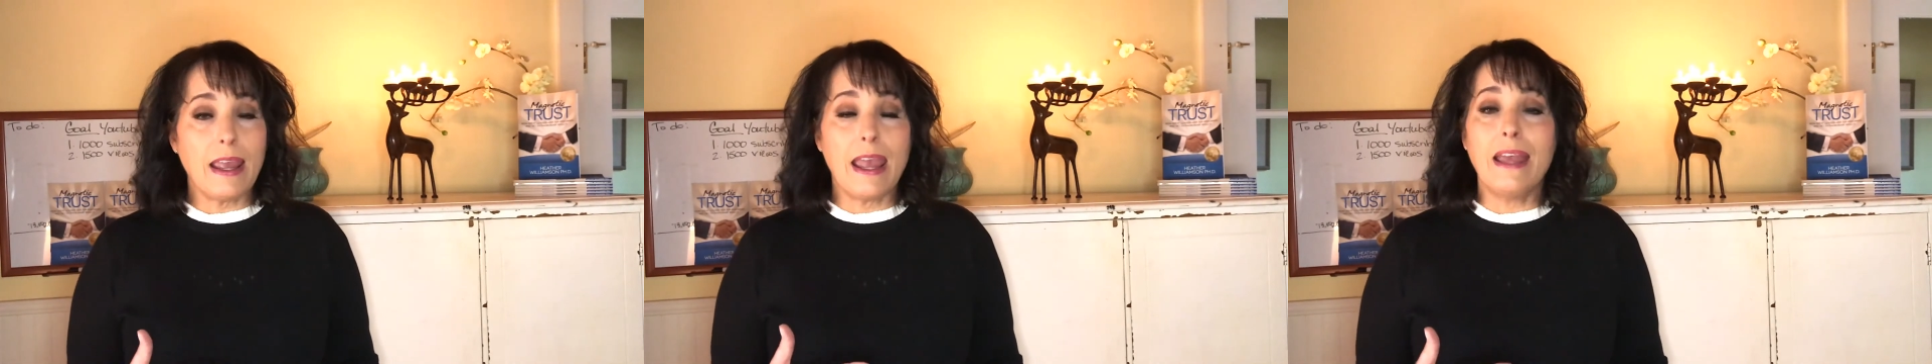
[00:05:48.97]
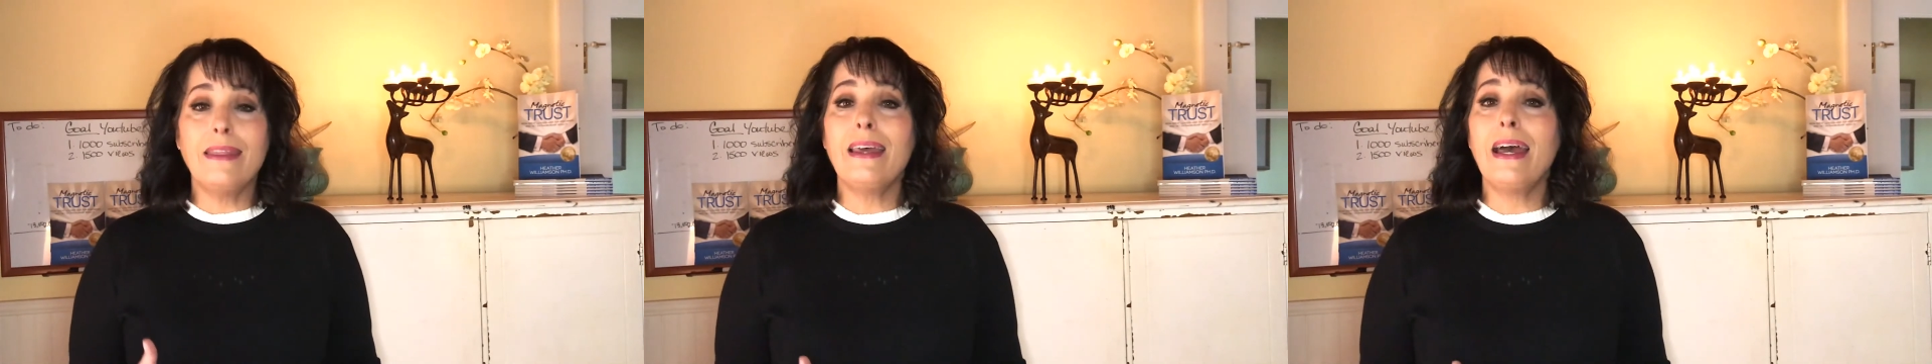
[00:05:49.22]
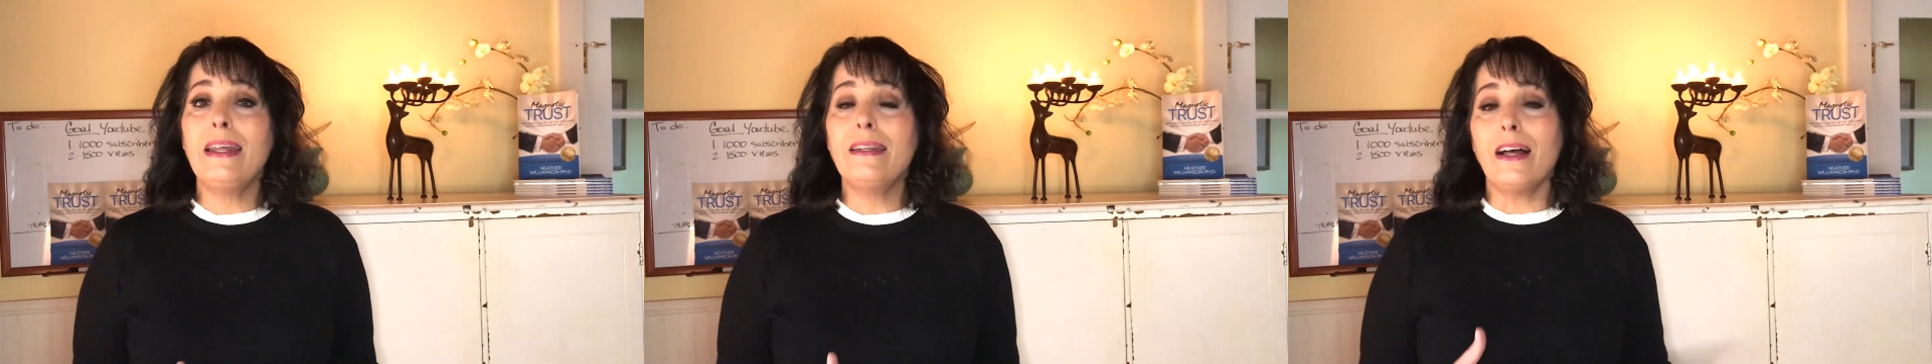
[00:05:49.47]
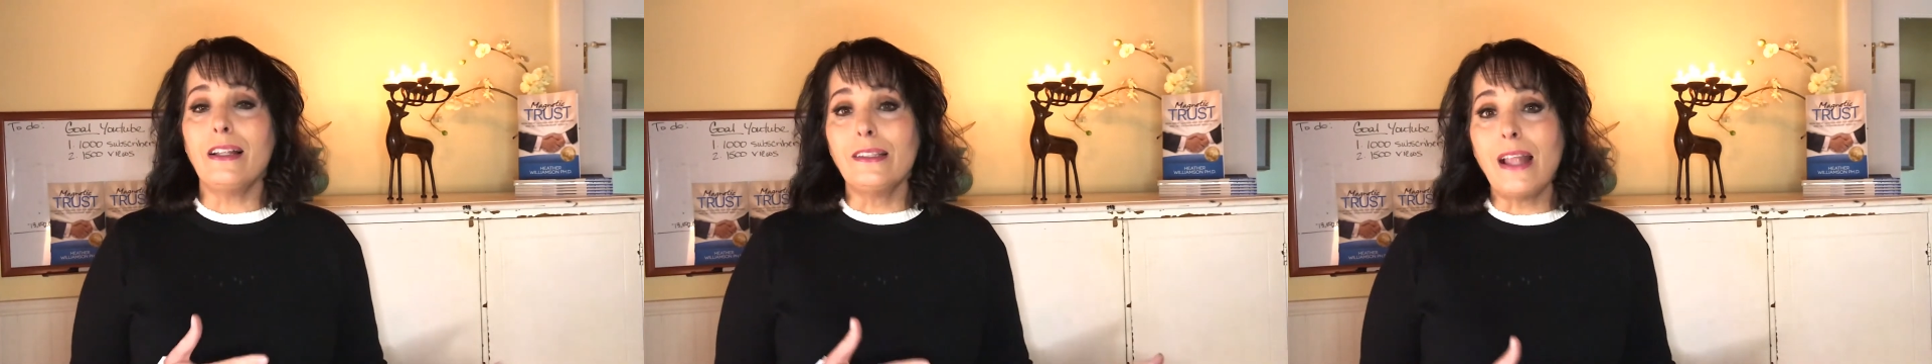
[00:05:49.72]
and then
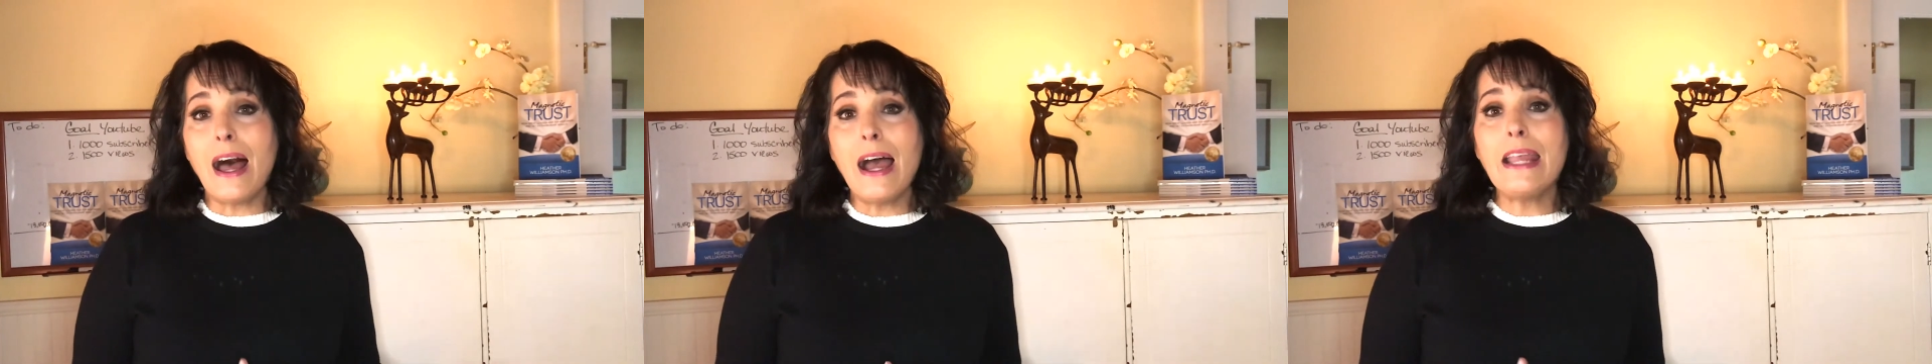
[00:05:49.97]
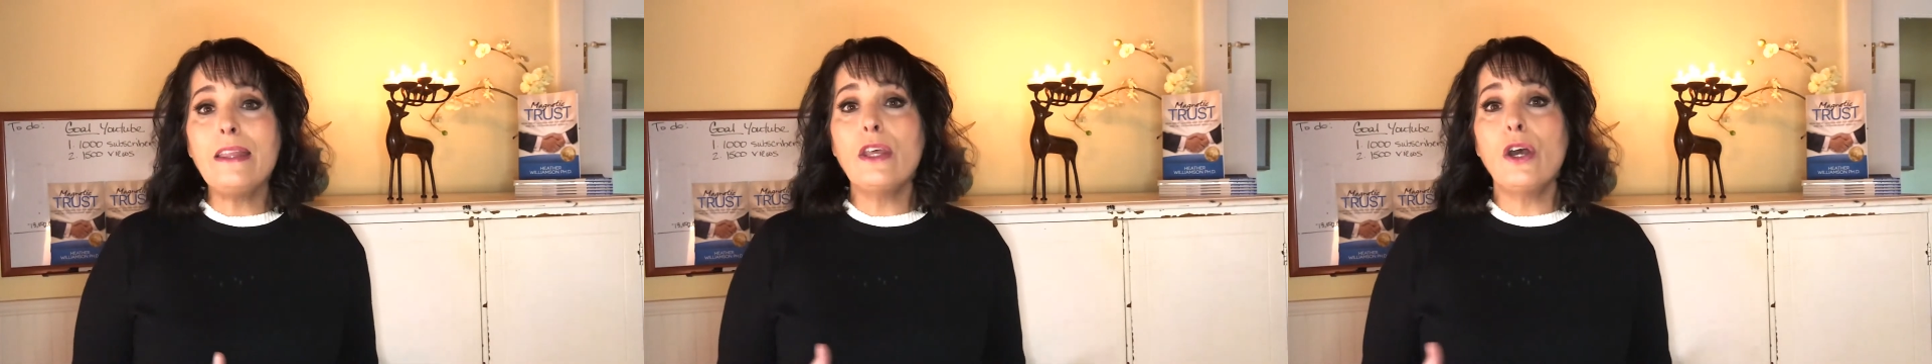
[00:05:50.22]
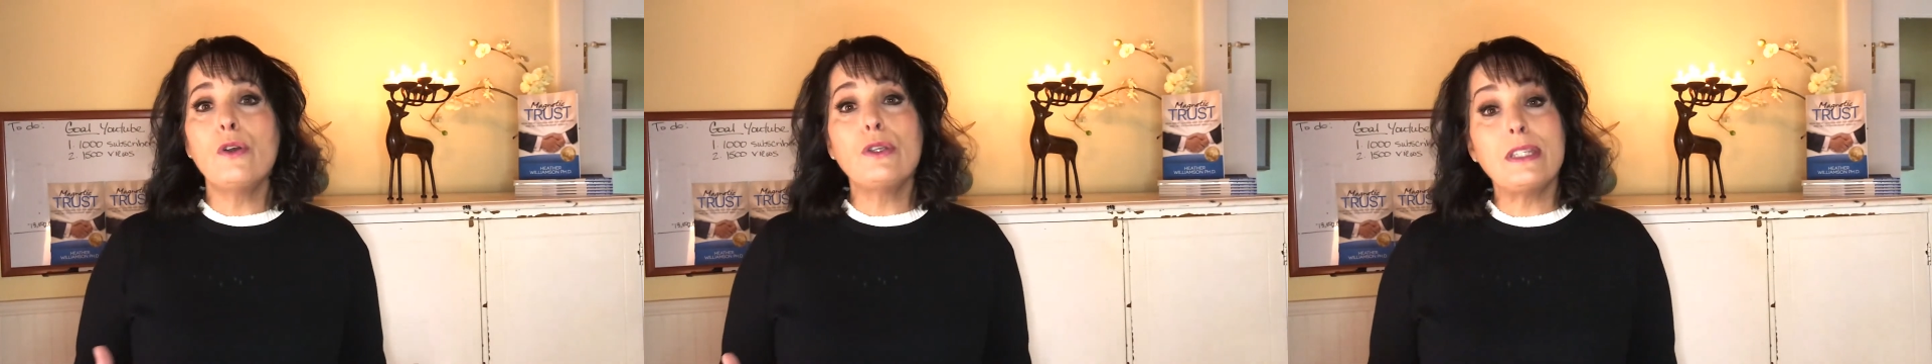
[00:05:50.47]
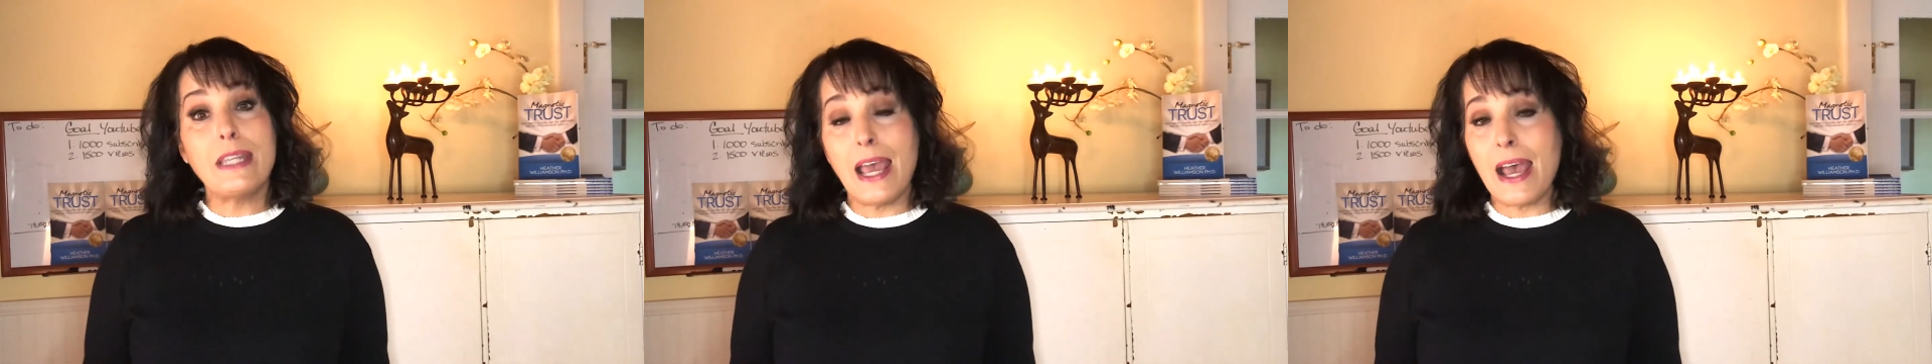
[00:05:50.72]
align
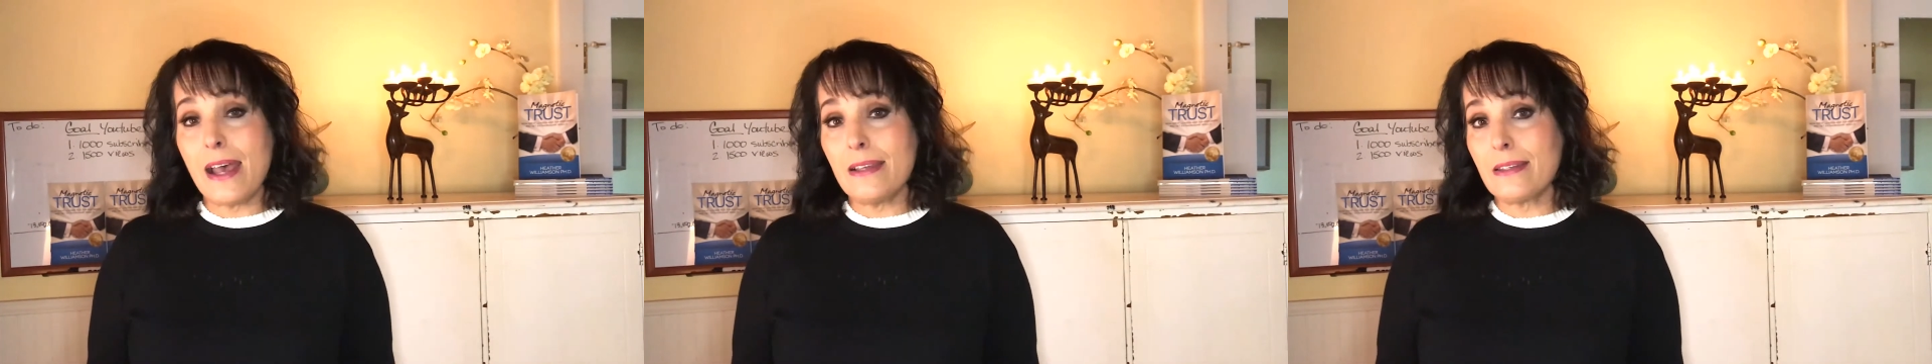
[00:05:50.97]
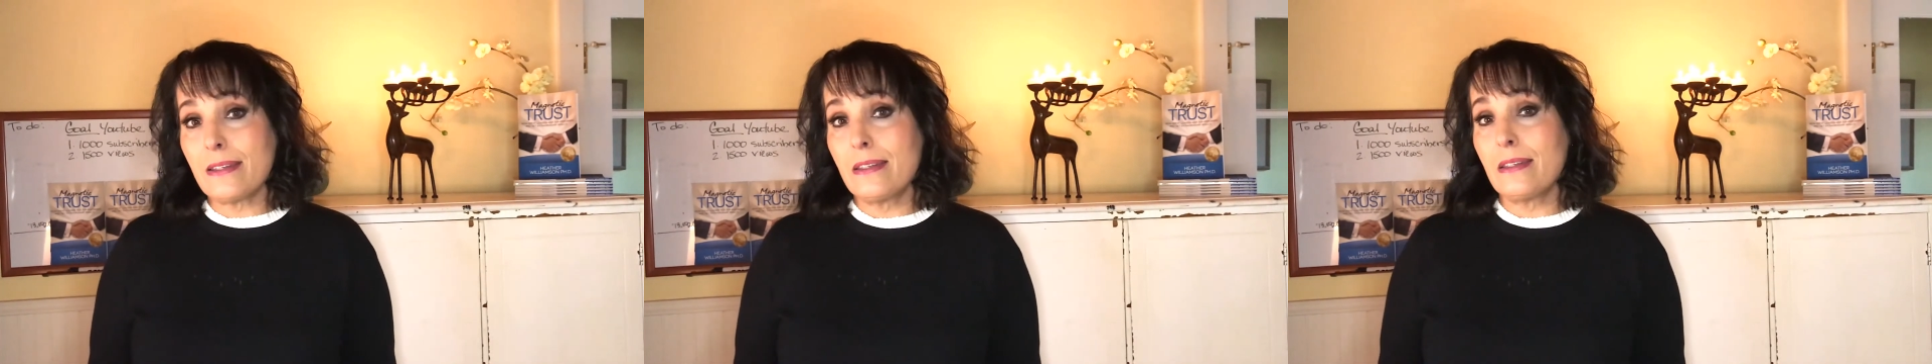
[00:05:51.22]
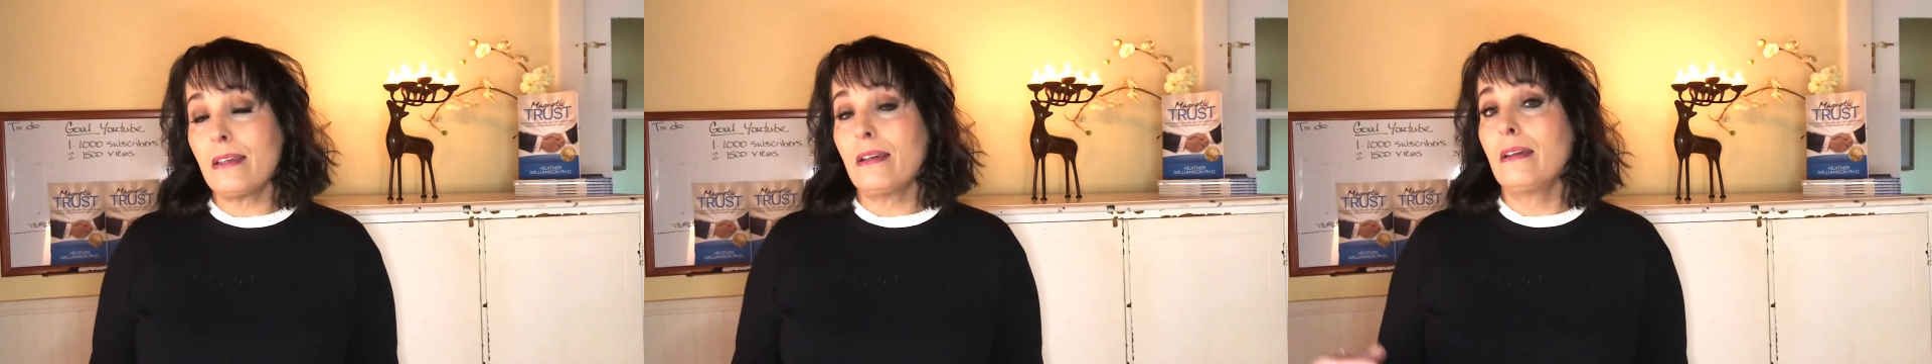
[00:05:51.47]
those tasks